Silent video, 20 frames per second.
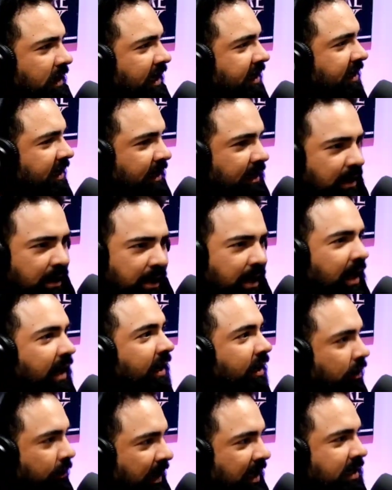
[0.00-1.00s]
I didn't. All right,
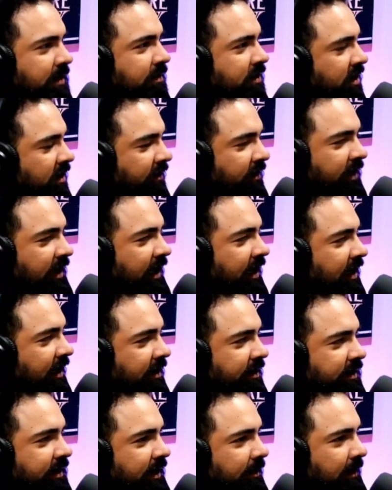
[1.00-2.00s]
I'm gonna write some stuff, and
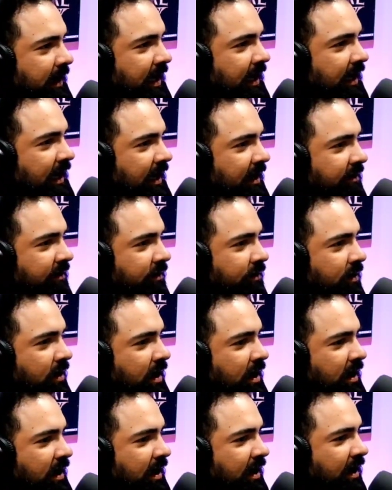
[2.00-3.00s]
I was like, man, I haven't.
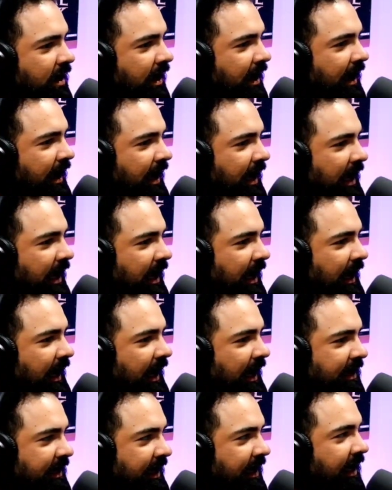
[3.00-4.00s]

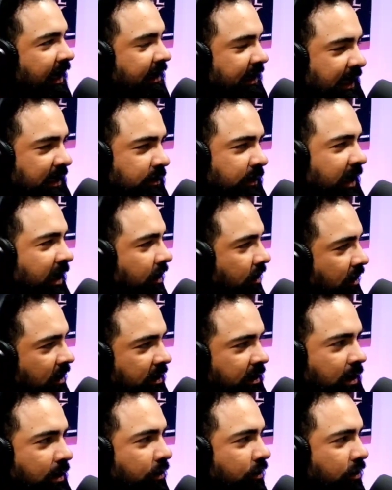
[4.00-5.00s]
And then that's when I
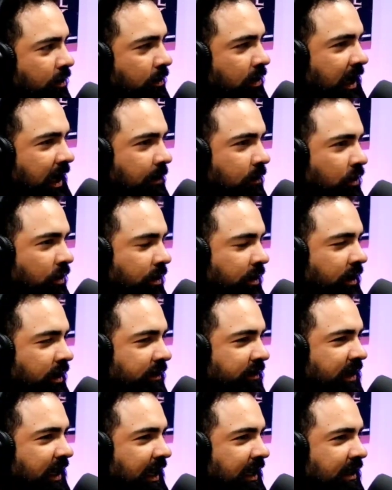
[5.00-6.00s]
called the owner Brian
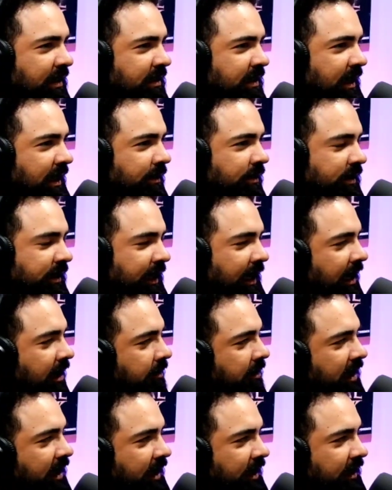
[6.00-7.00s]
Morton of Zany's, and I was like,
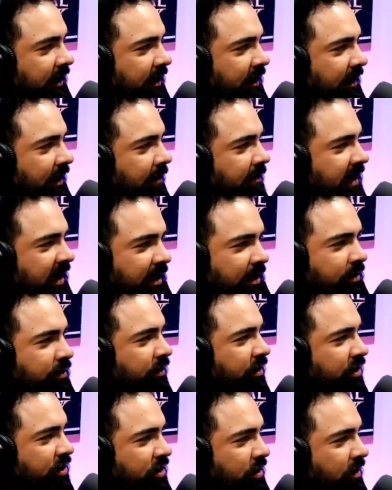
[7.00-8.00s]
hey man, I'm not gonna
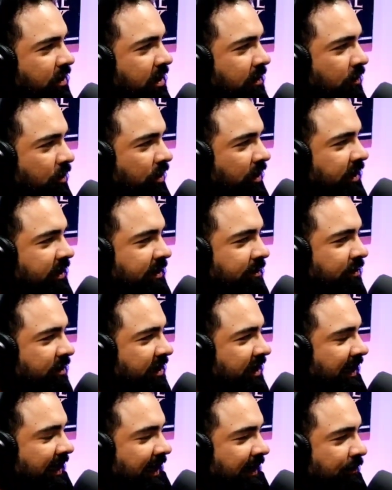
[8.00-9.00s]
do this show anymore because it
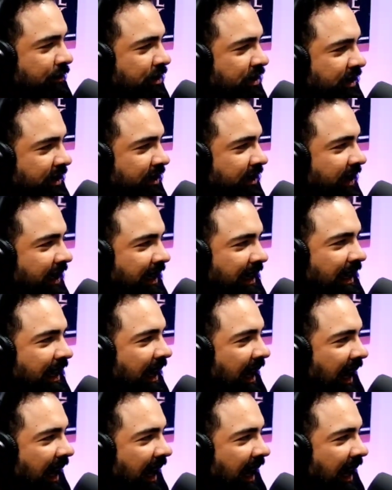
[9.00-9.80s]
wasn't.